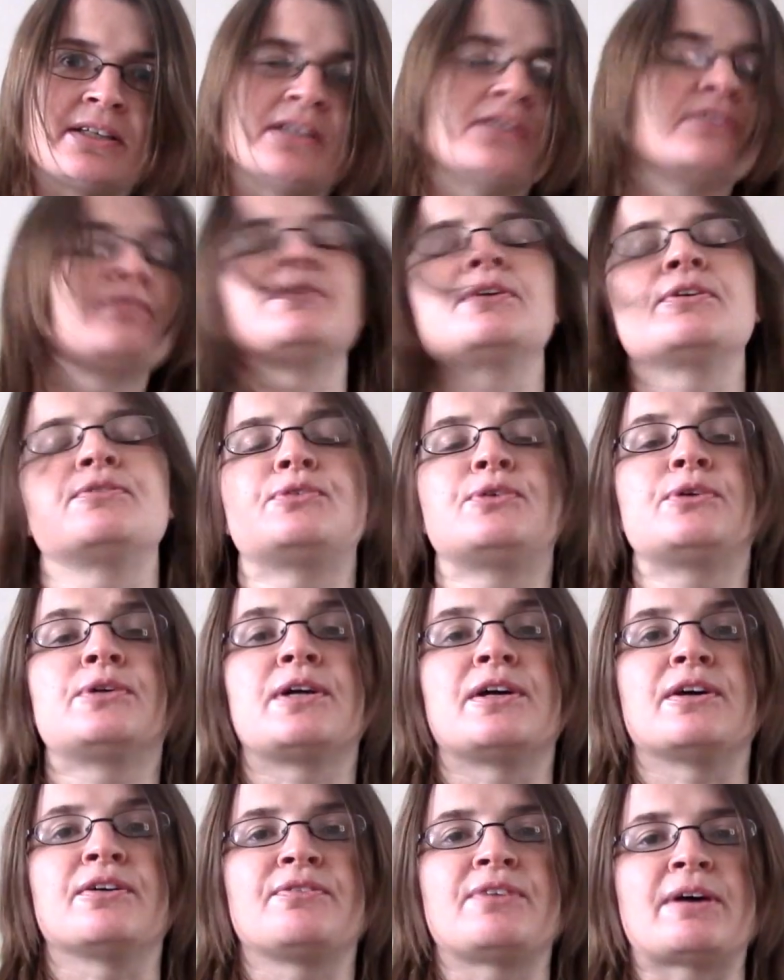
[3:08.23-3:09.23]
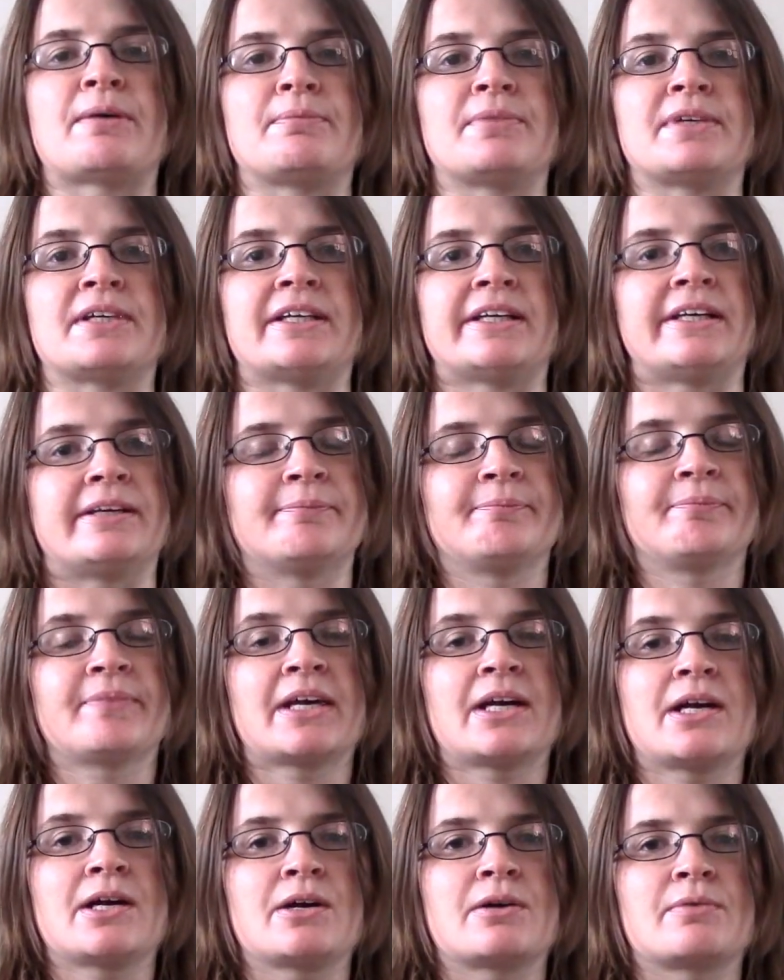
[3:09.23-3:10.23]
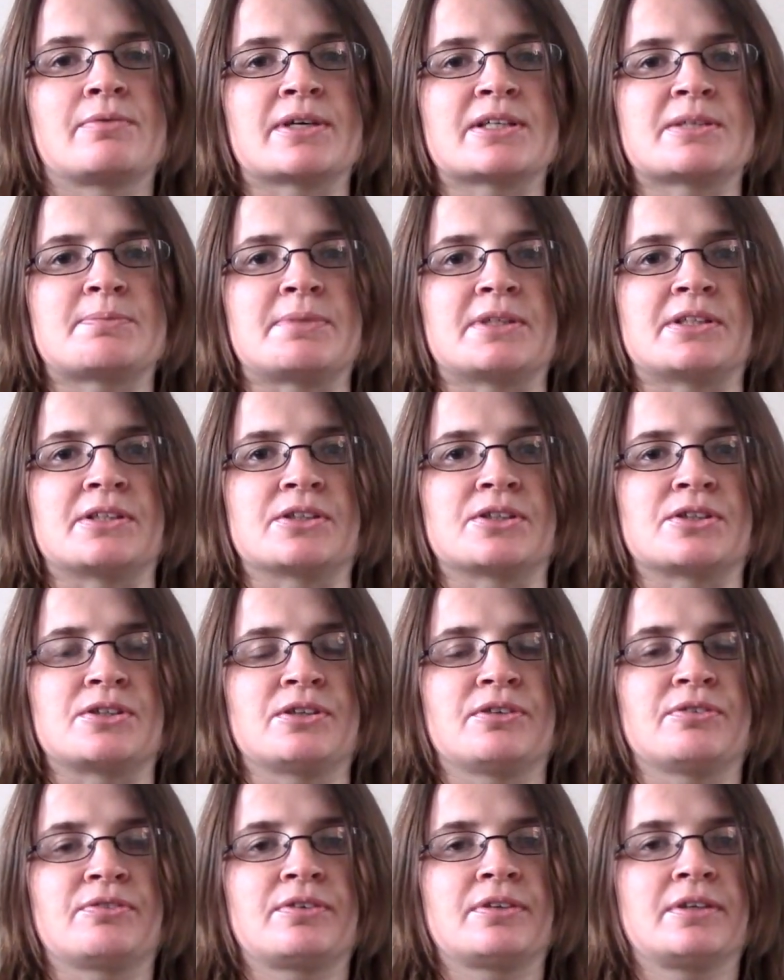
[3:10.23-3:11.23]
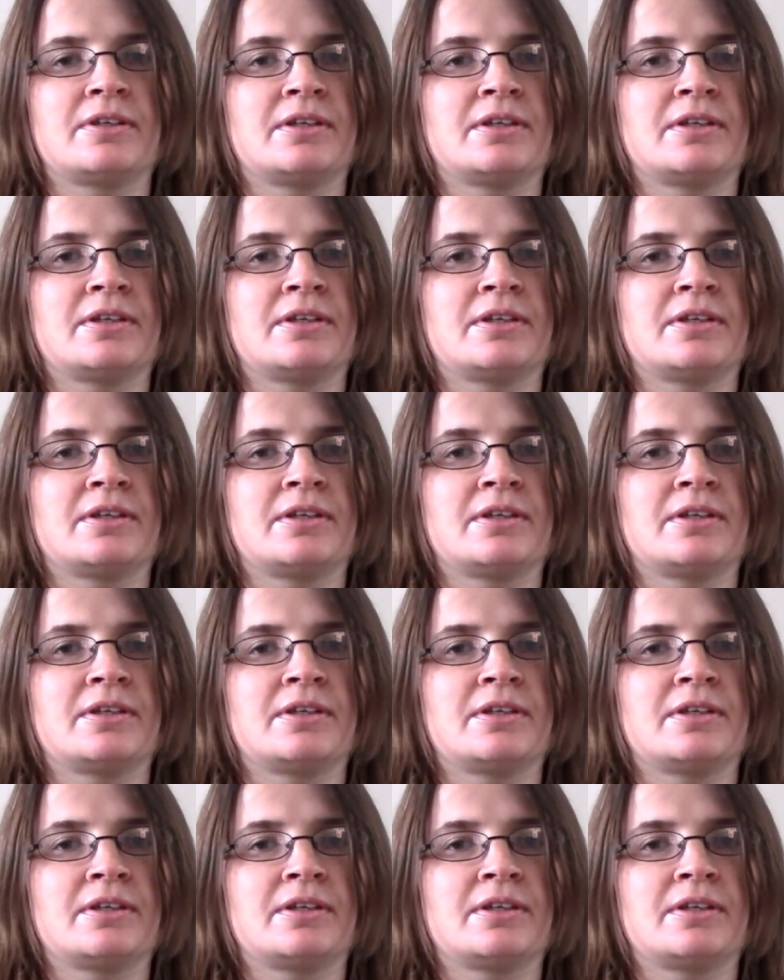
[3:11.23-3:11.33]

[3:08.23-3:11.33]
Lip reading: It's full of all her family recipes and stuff,